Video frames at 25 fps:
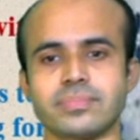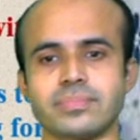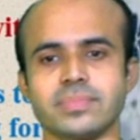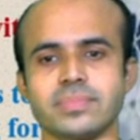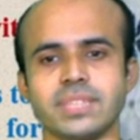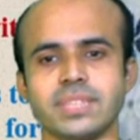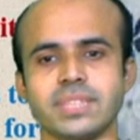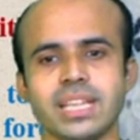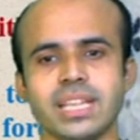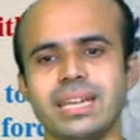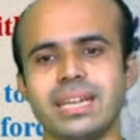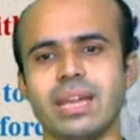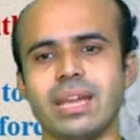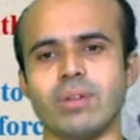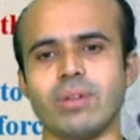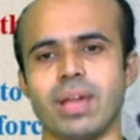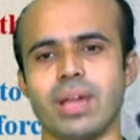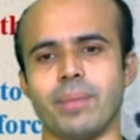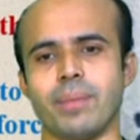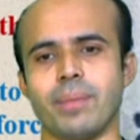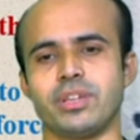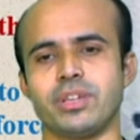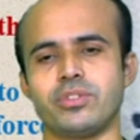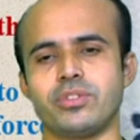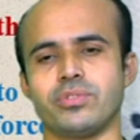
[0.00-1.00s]
Now
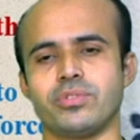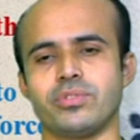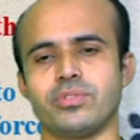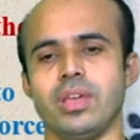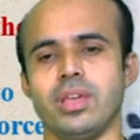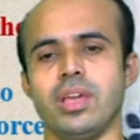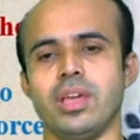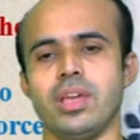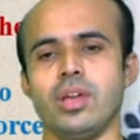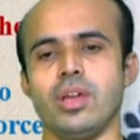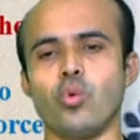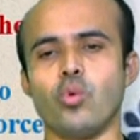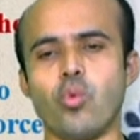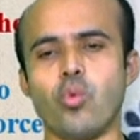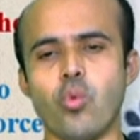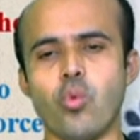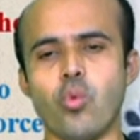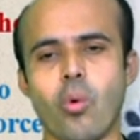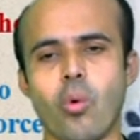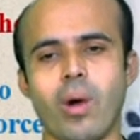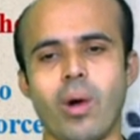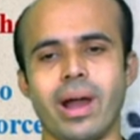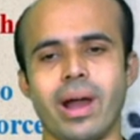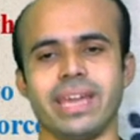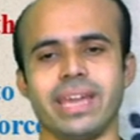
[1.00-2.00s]
coming to
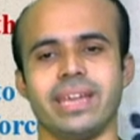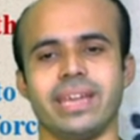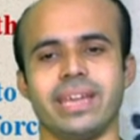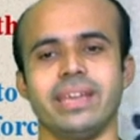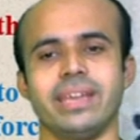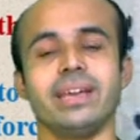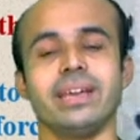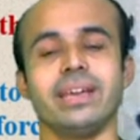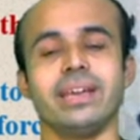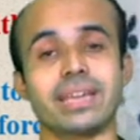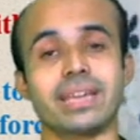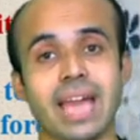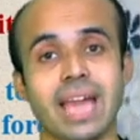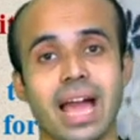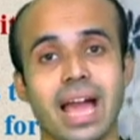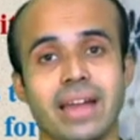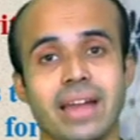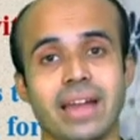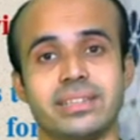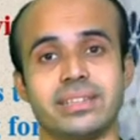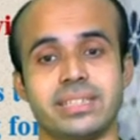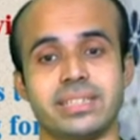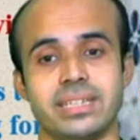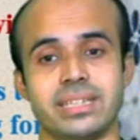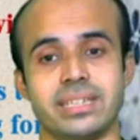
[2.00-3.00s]
why
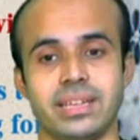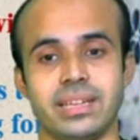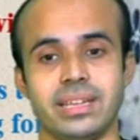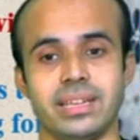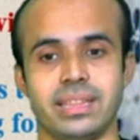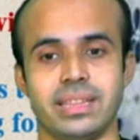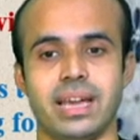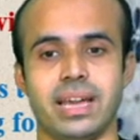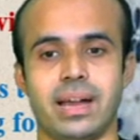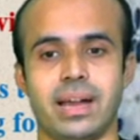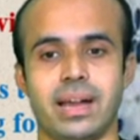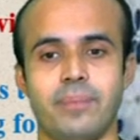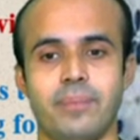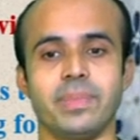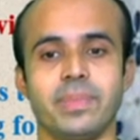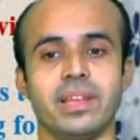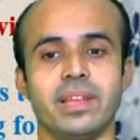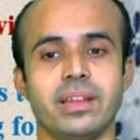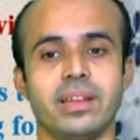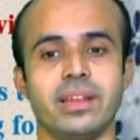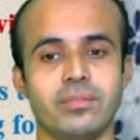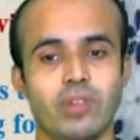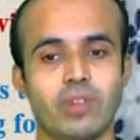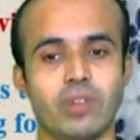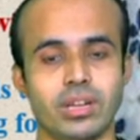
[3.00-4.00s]
can't the
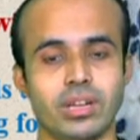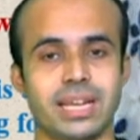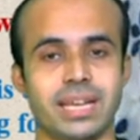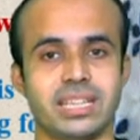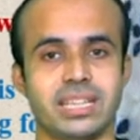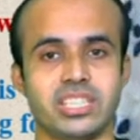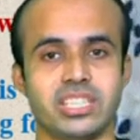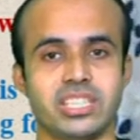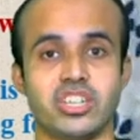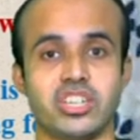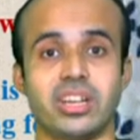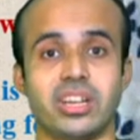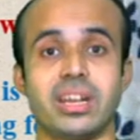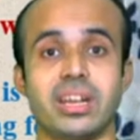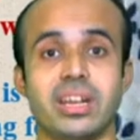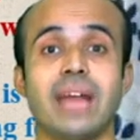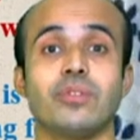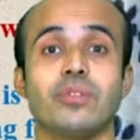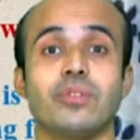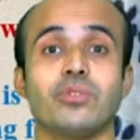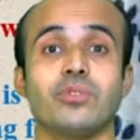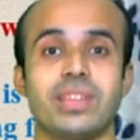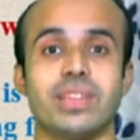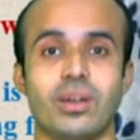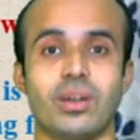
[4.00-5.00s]
organization run
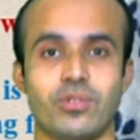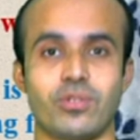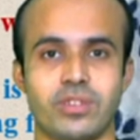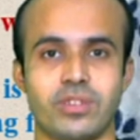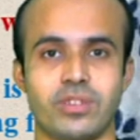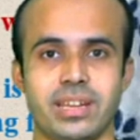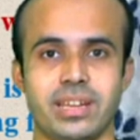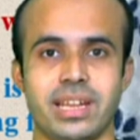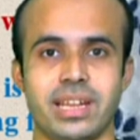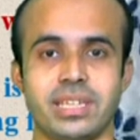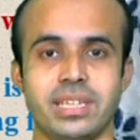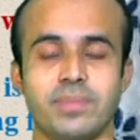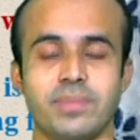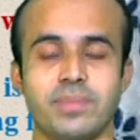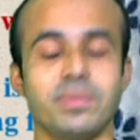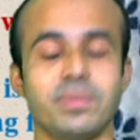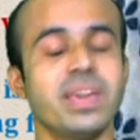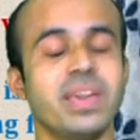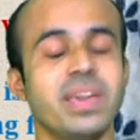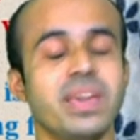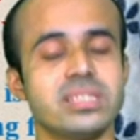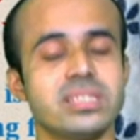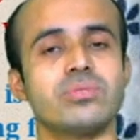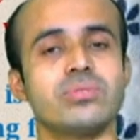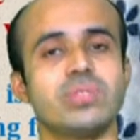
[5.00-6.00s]
without leadership?
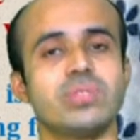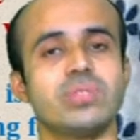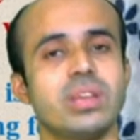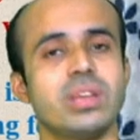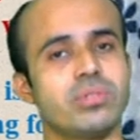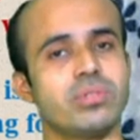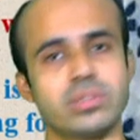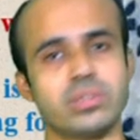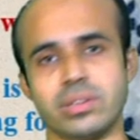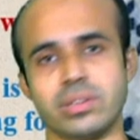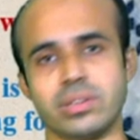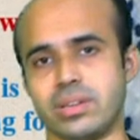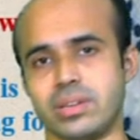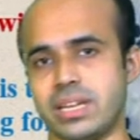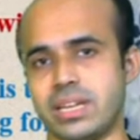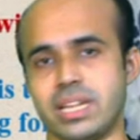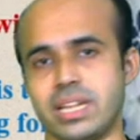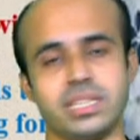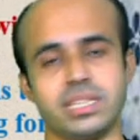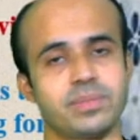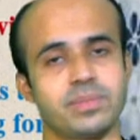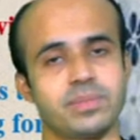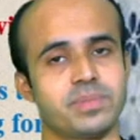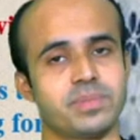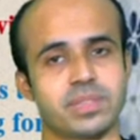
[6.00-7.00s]
Yes, without
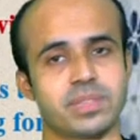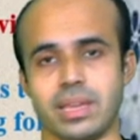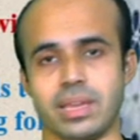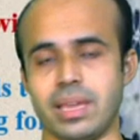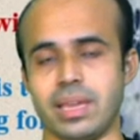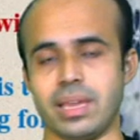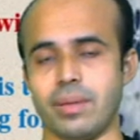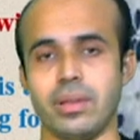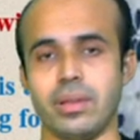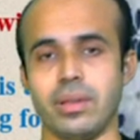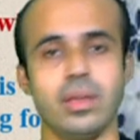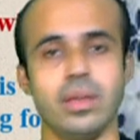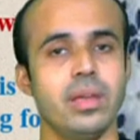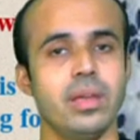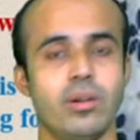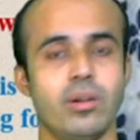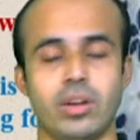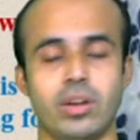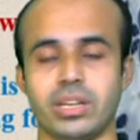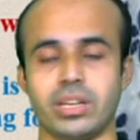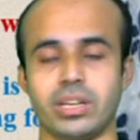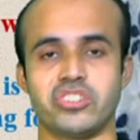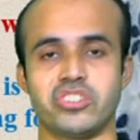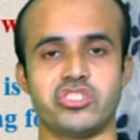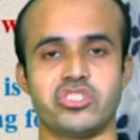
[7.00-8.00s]
leadership,
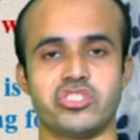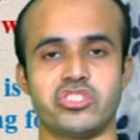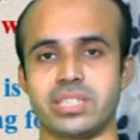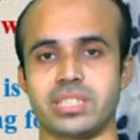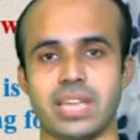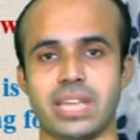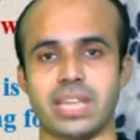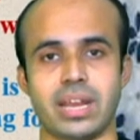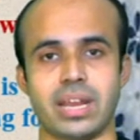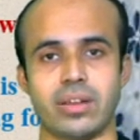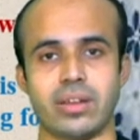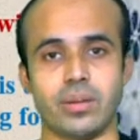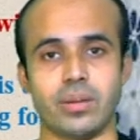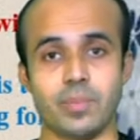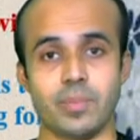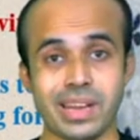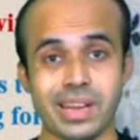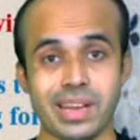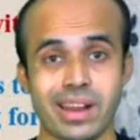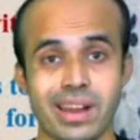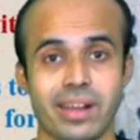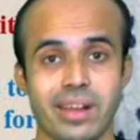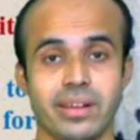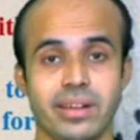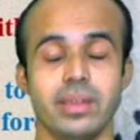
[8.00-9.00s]
organizations cannot be
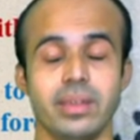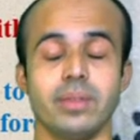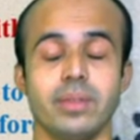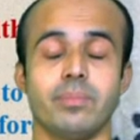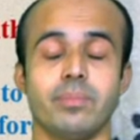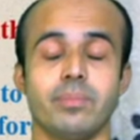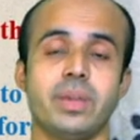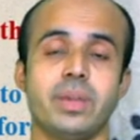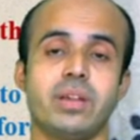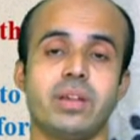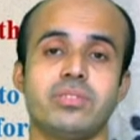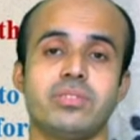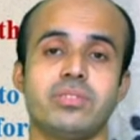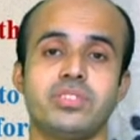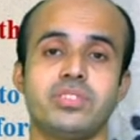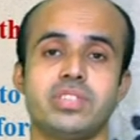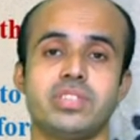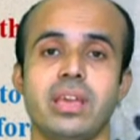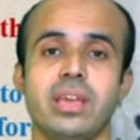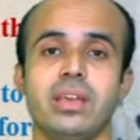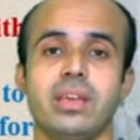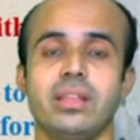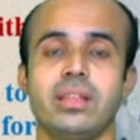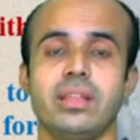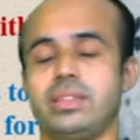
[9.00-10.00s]
run, because
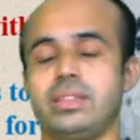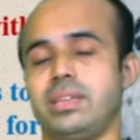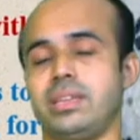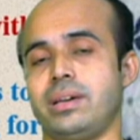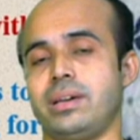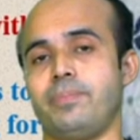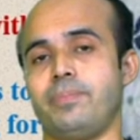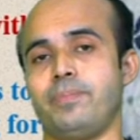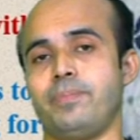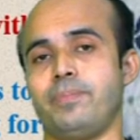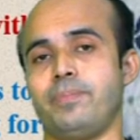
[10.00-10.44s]
the